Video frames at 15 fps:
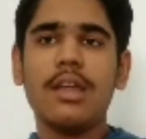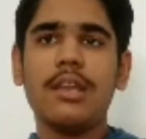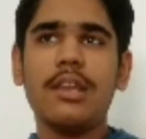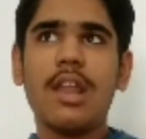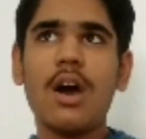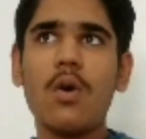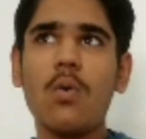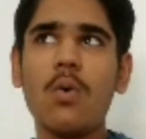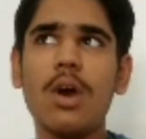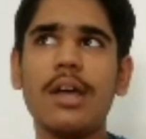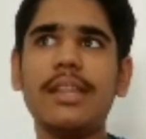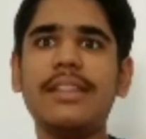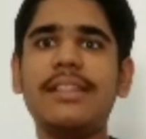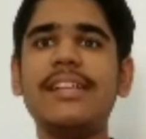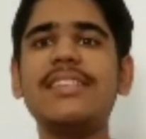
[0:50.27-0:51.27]

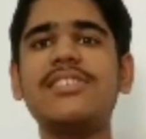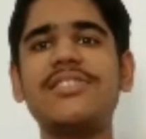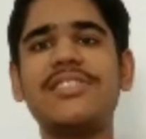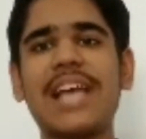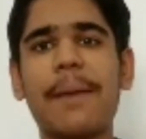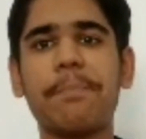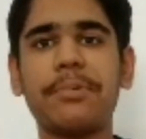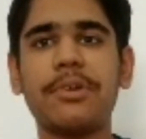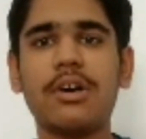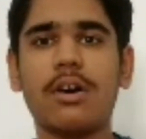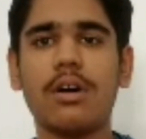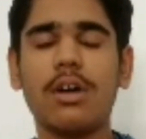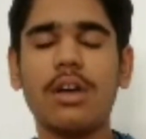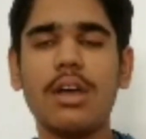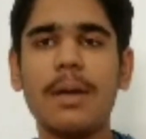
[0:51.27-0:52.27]
Now this
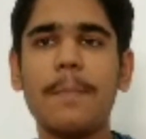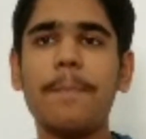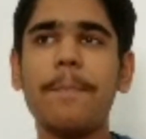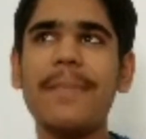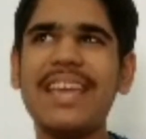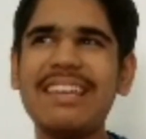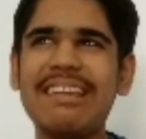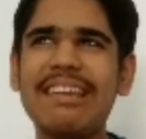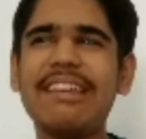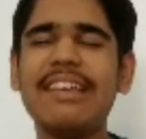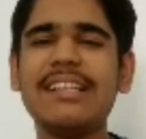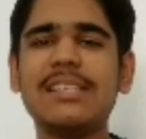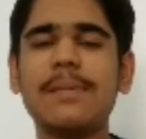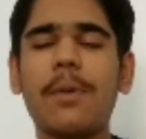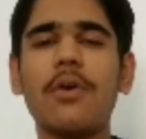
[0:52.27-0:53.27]
chapter mainly
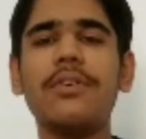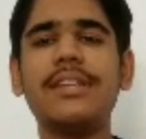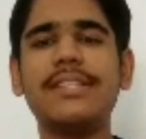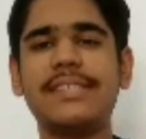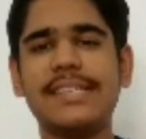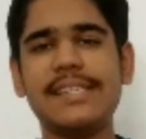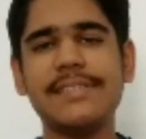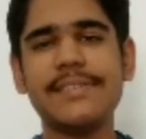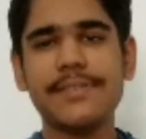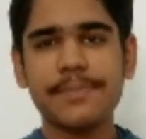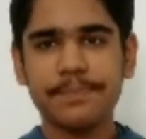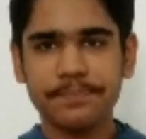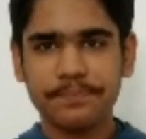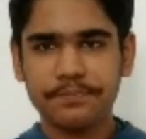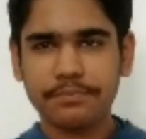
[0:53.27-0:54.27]
deals about disease
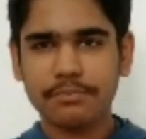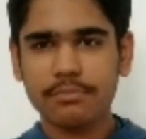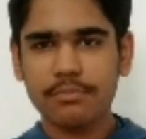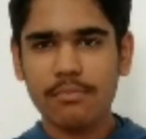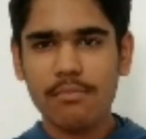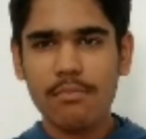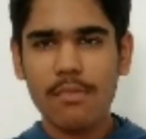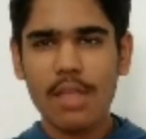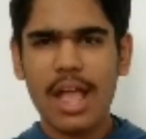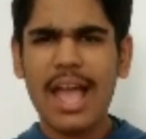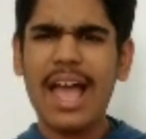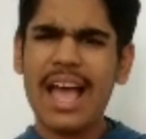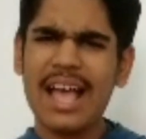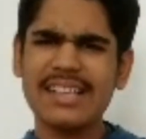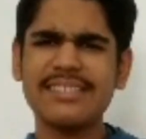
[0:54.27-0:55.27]

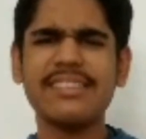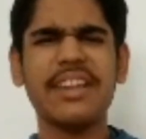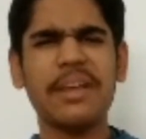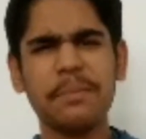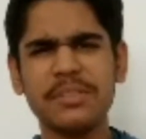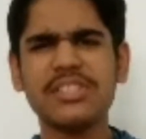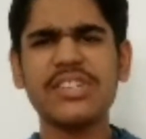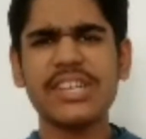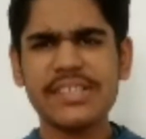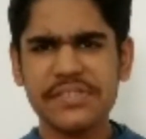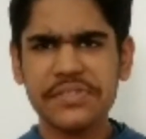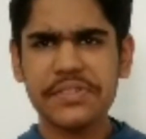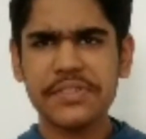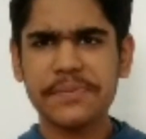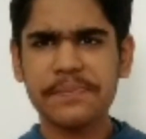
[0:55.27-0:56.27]
as the name
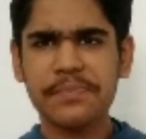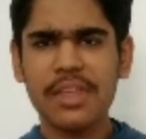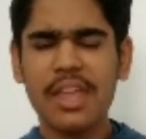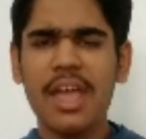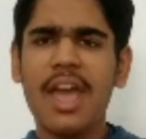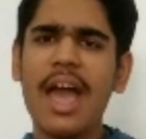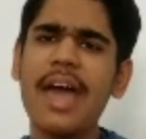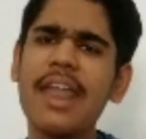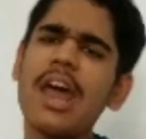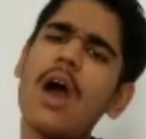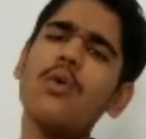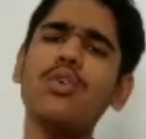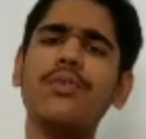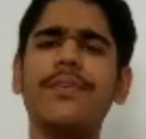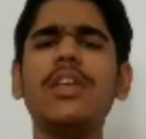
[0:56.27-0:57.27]
suggests and
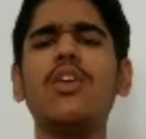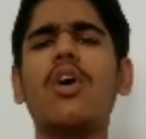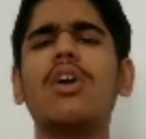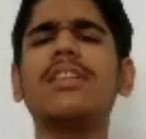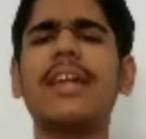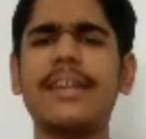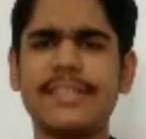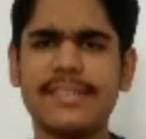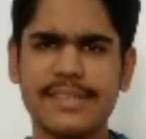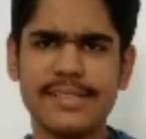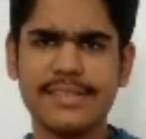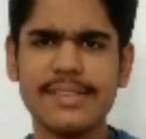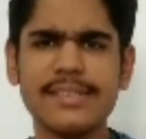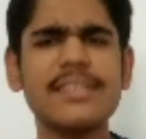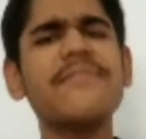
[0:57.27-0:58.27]
how do we cure that
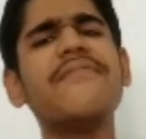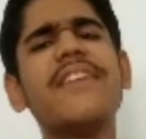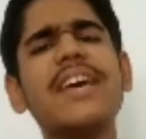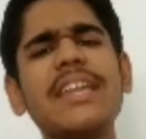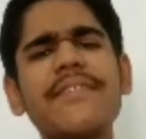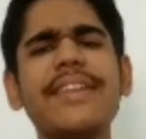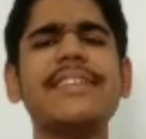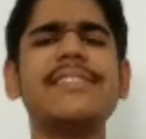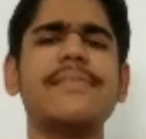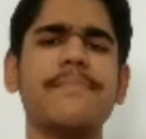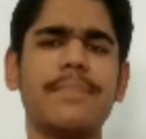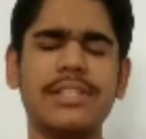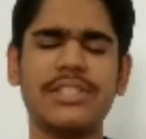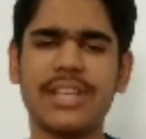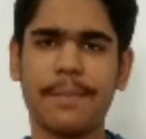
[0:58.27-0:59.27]
disease. It's a very
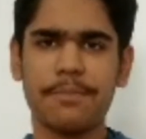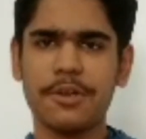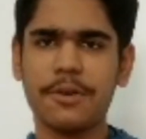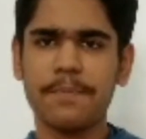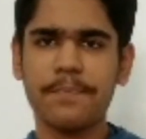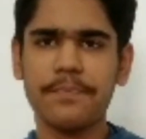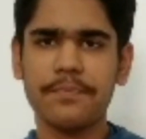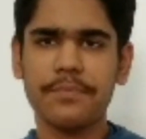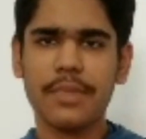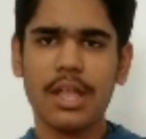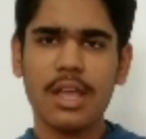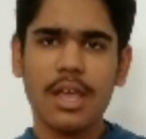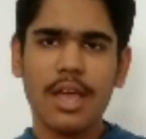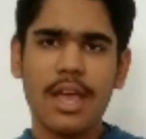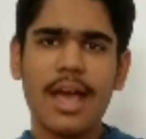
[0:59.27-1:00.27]
simple chapter
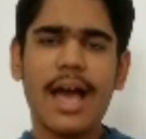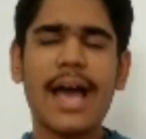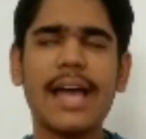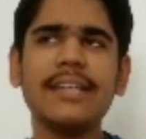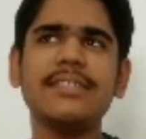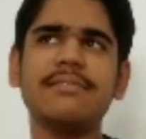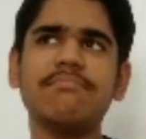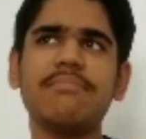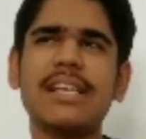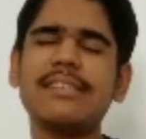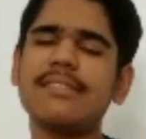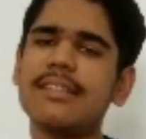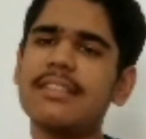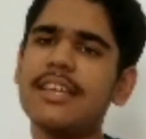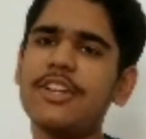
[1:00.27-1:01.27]
and
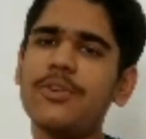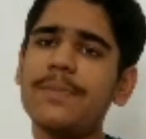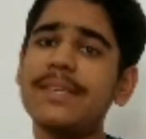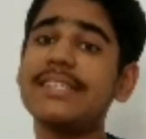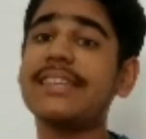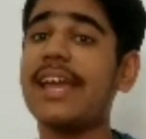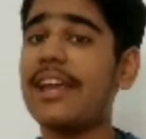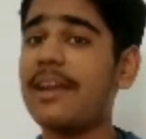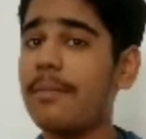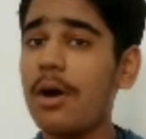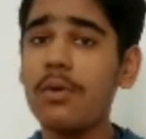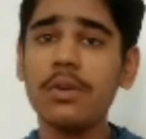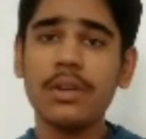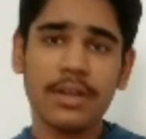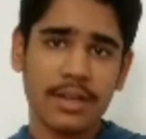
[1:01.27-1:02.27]
there's nothing to be scared
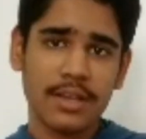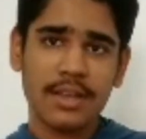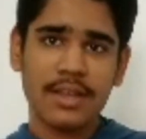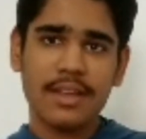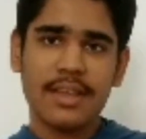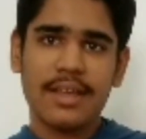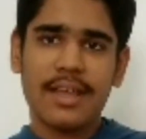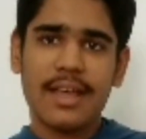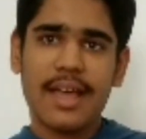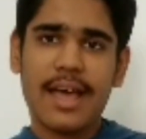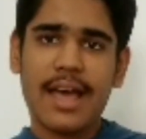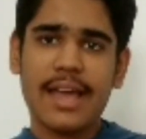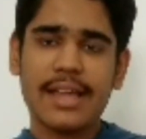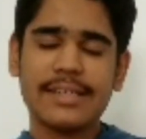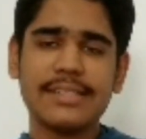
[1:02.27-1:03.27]
about.
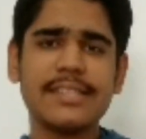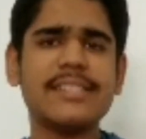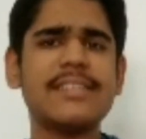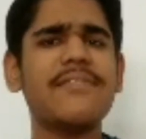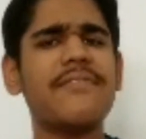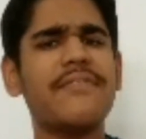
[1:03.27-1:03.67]
And it's a